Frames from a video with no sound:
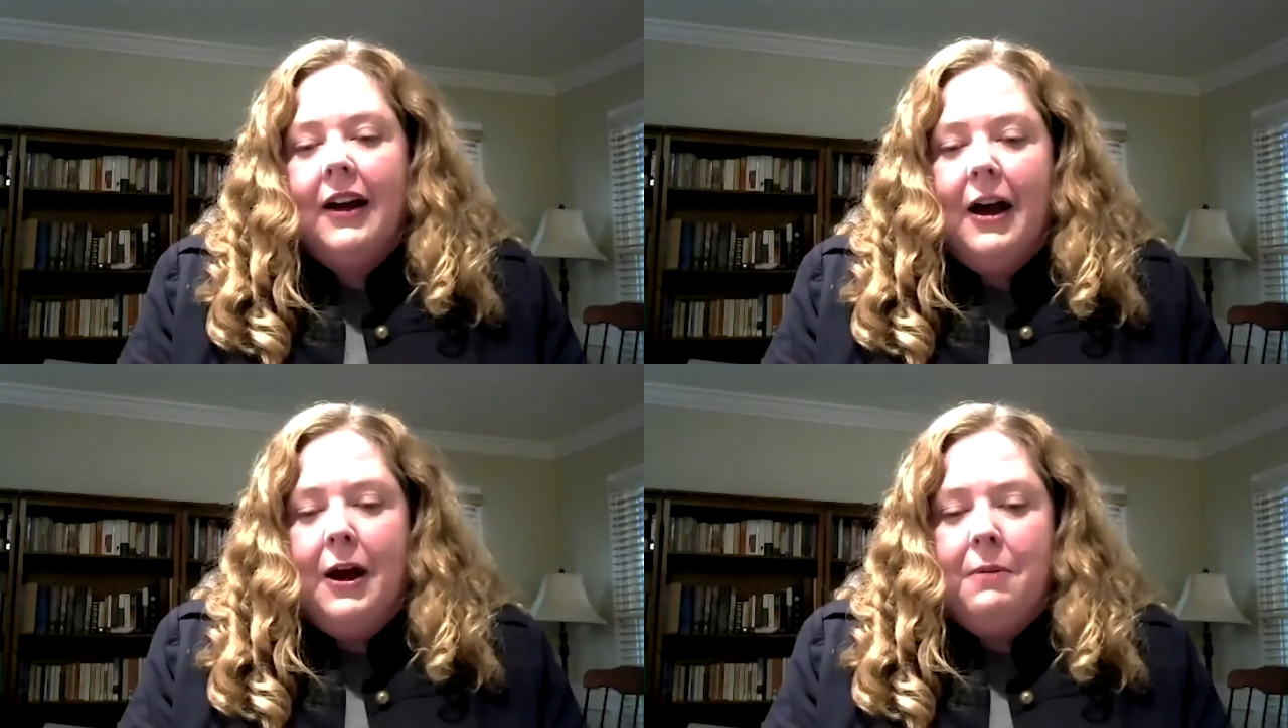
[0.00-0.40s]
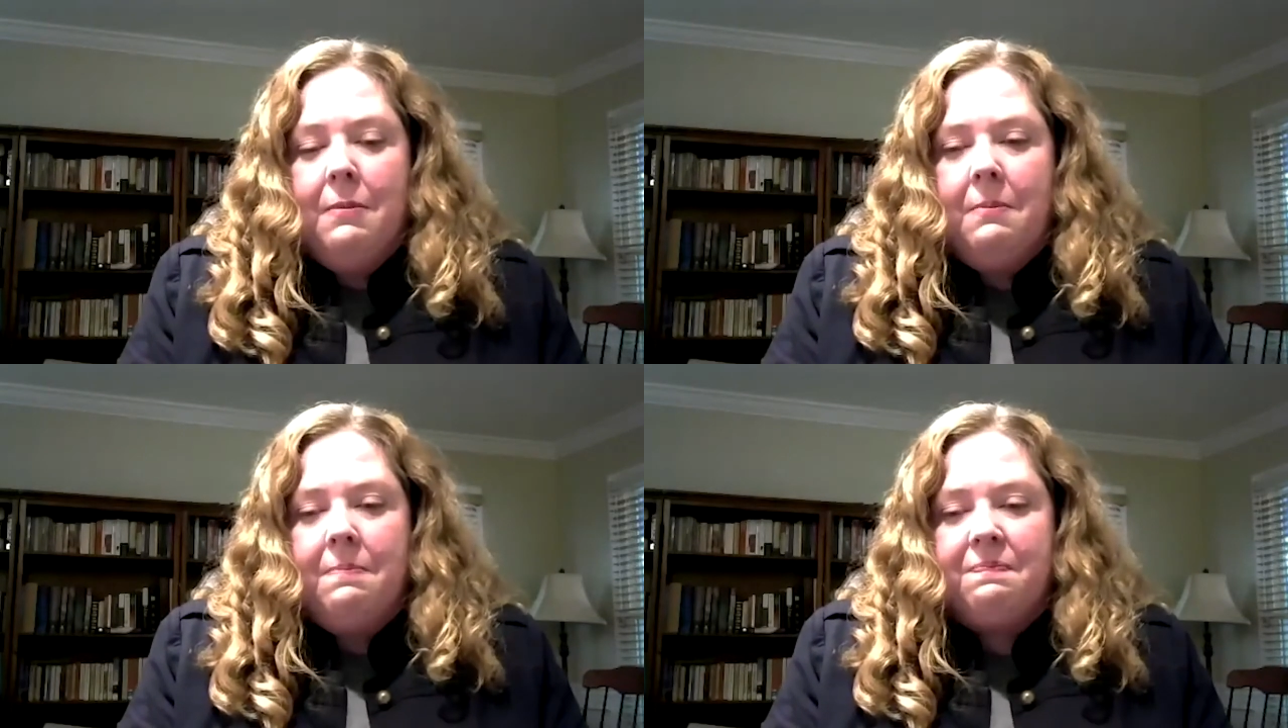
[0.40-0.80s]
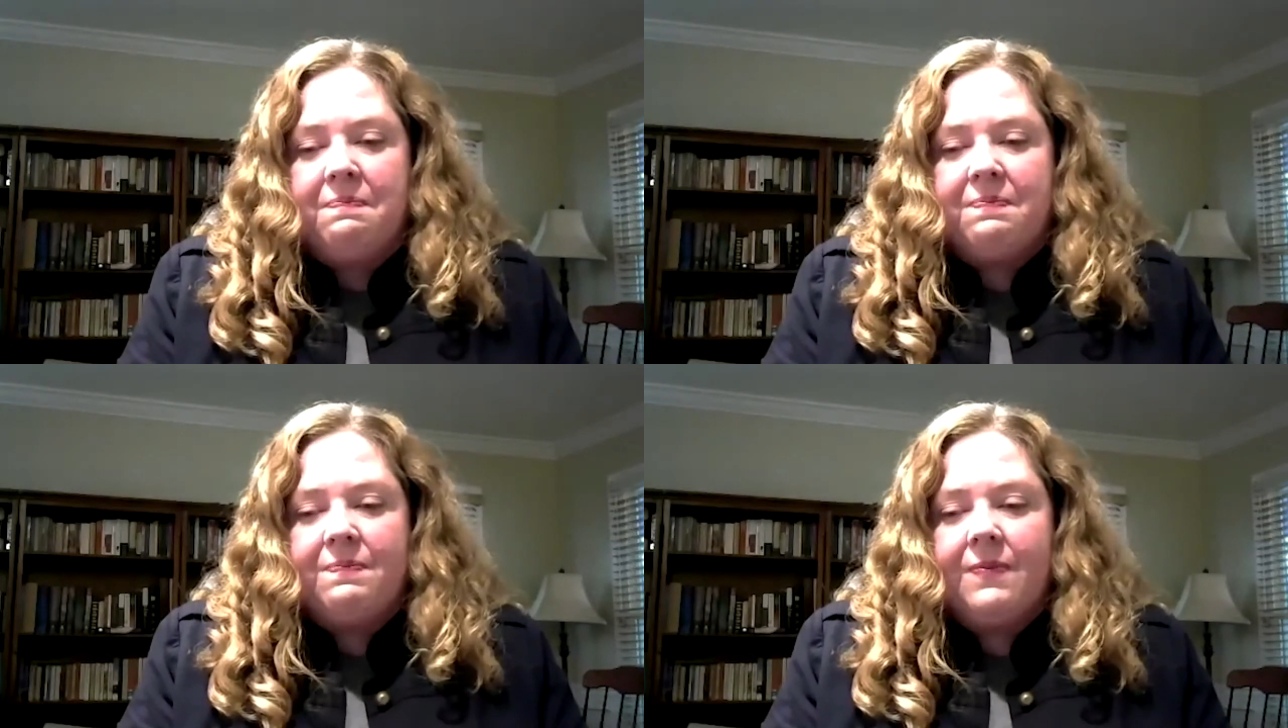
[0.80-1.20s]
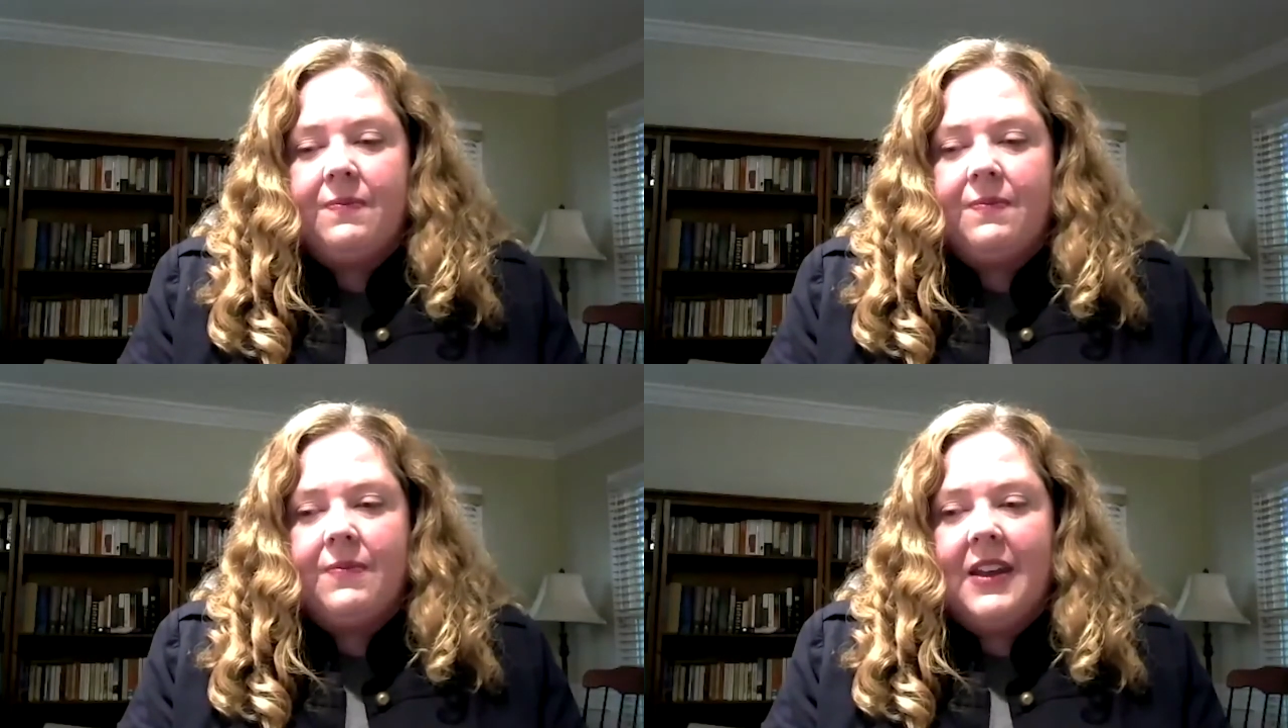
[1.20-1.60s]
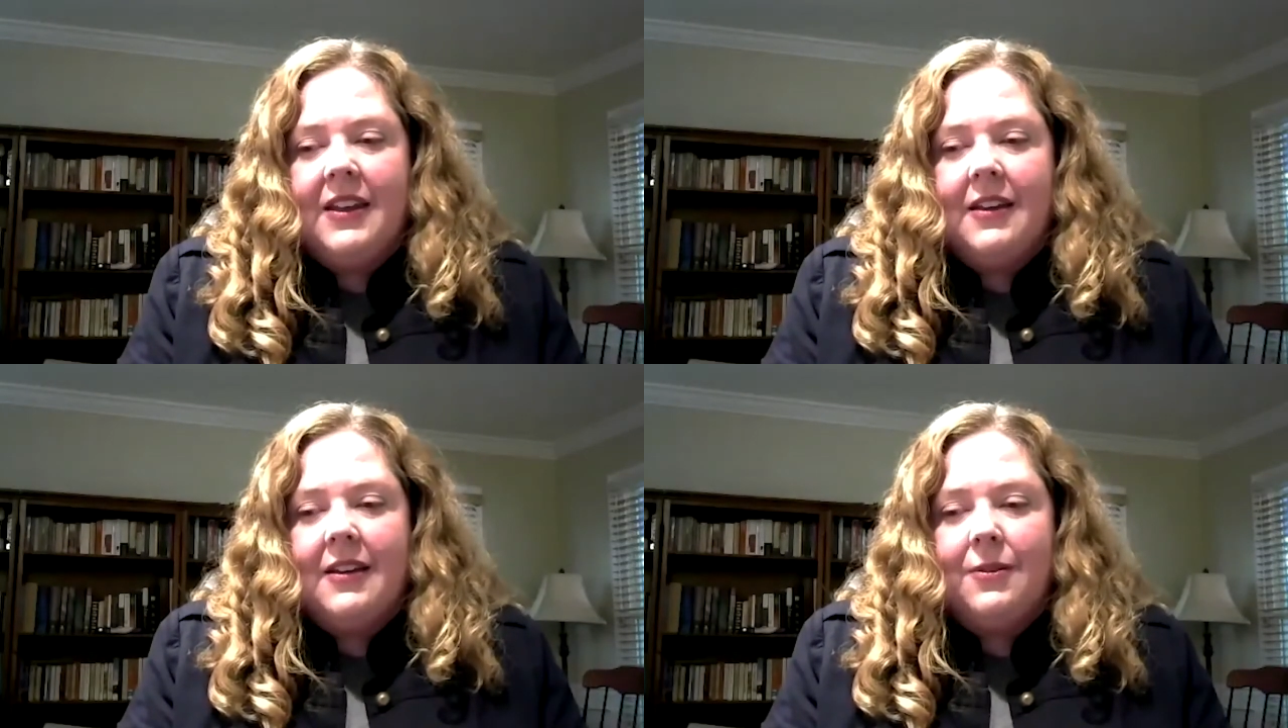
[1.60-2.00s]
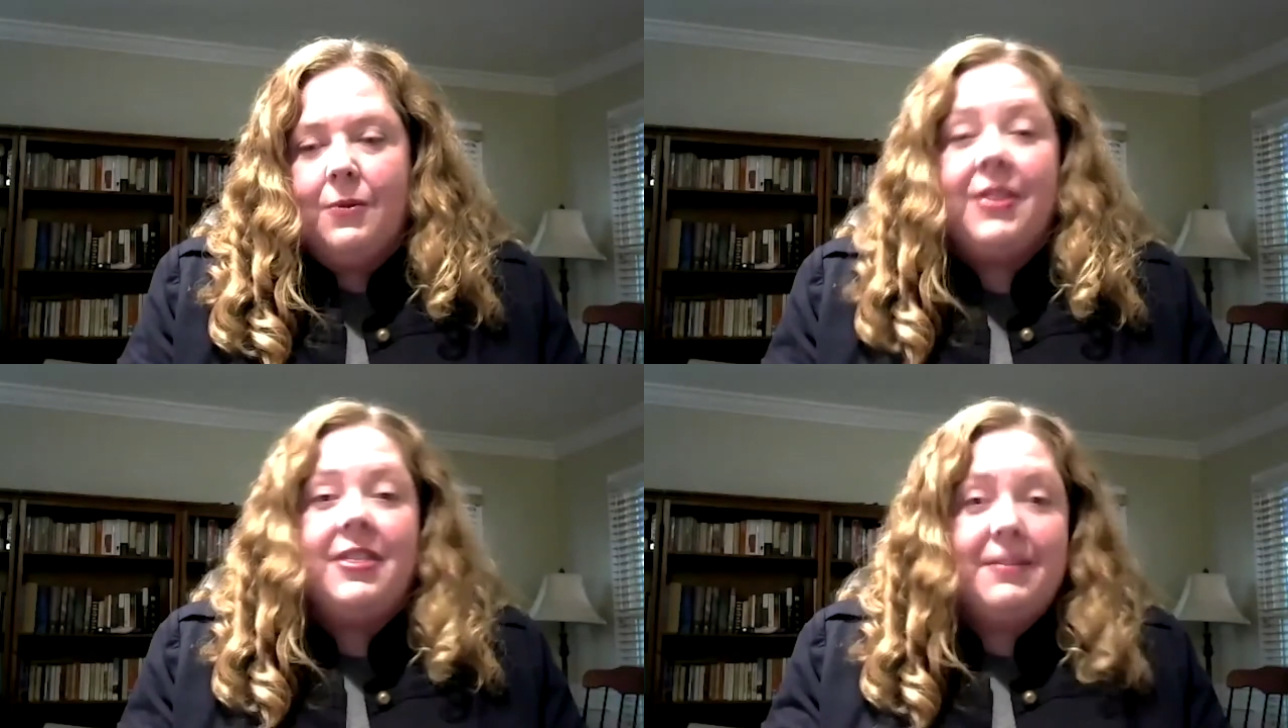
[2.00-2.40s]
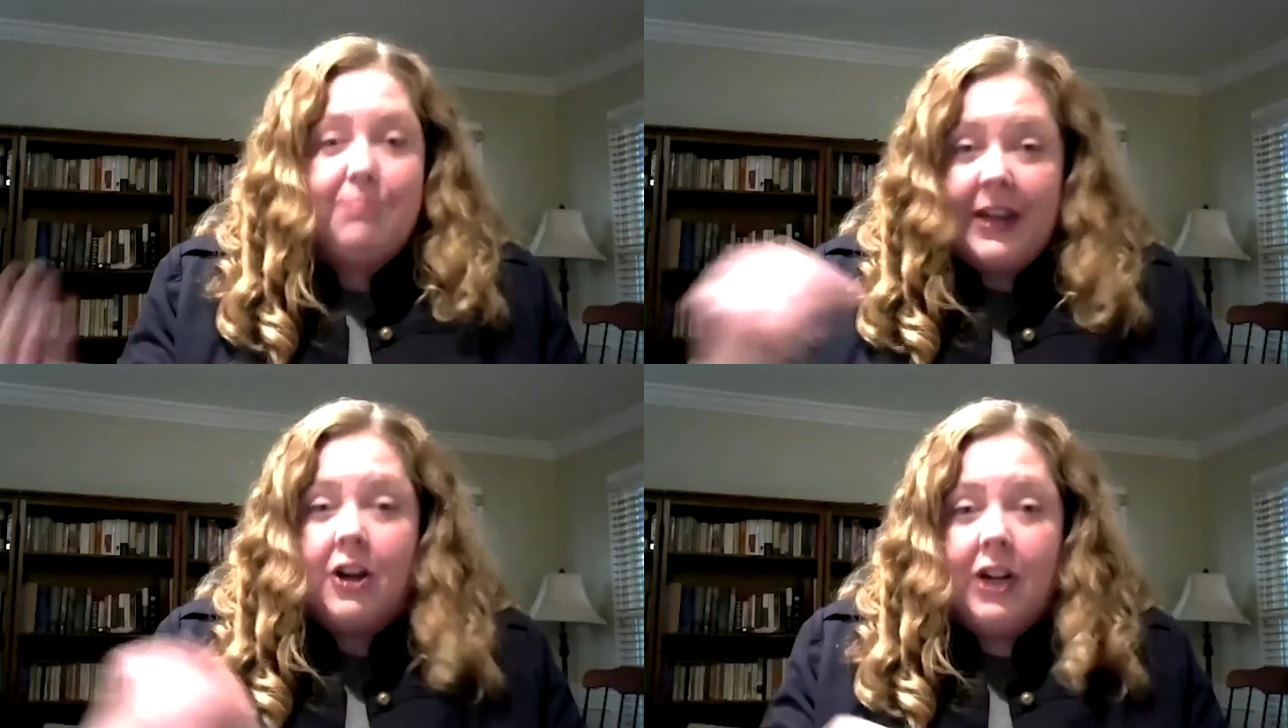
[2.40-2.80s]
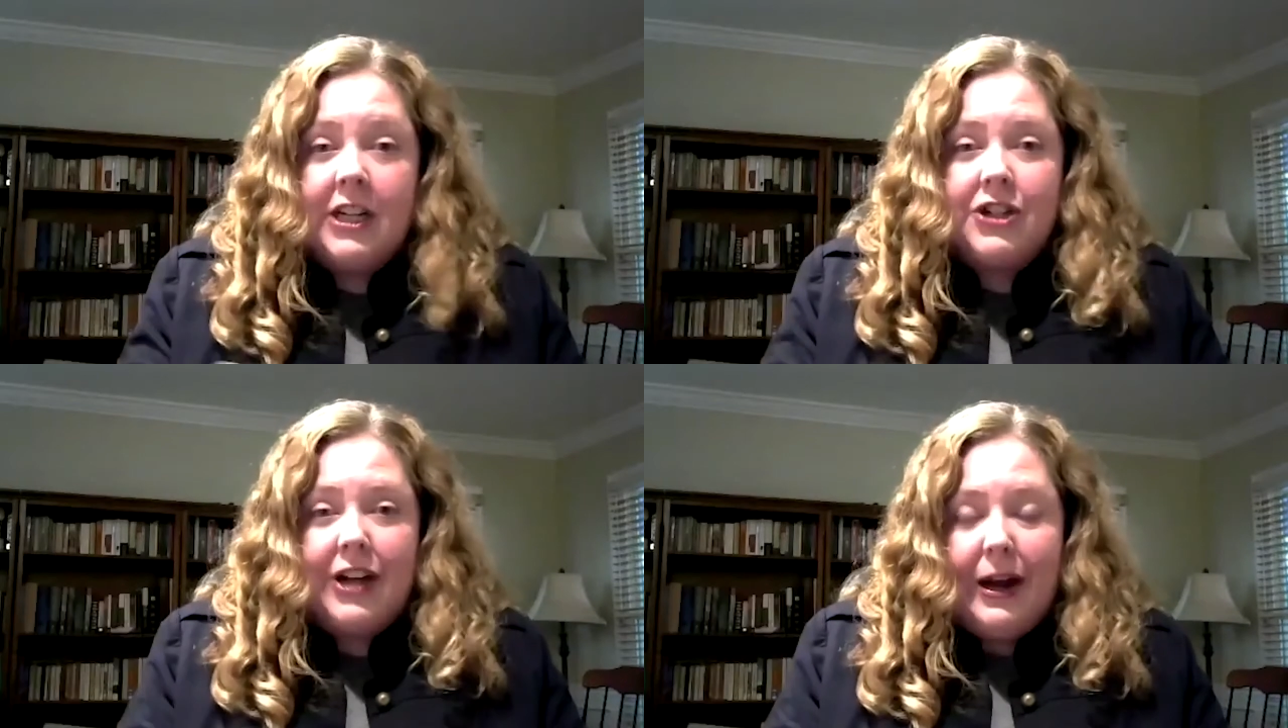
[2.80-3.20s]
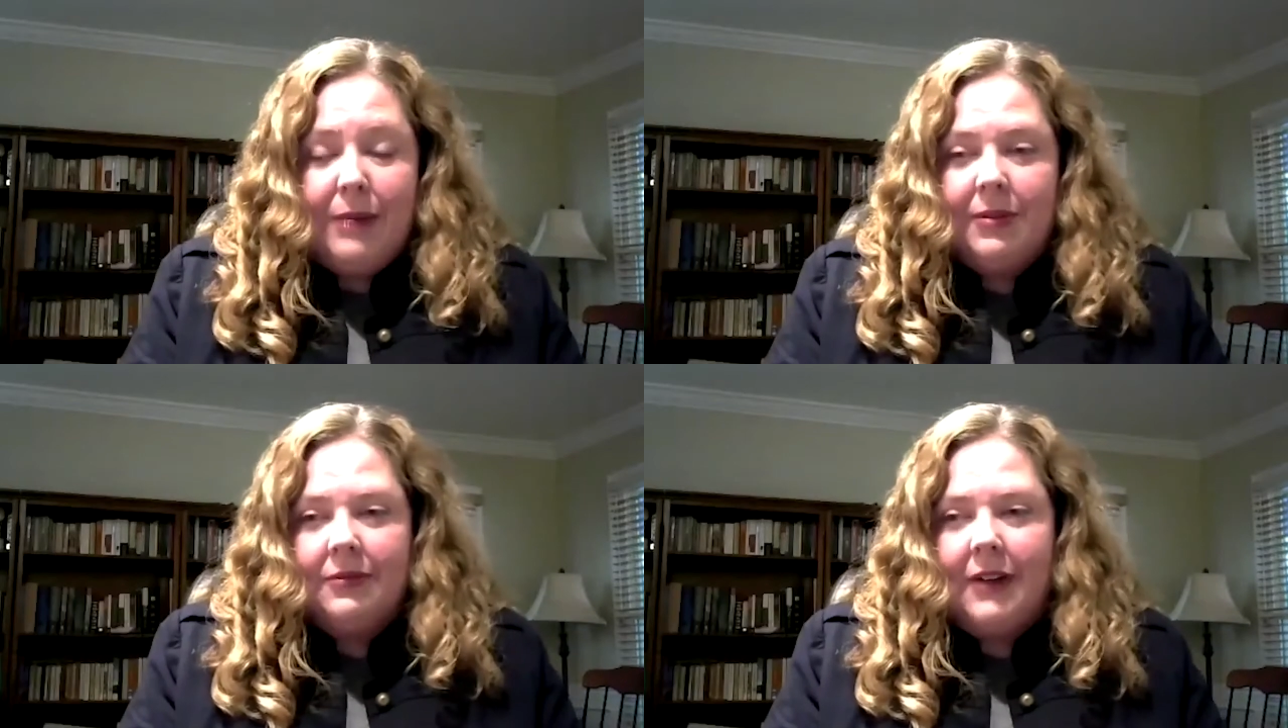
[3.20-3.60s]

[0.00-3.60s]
Um, with my current job,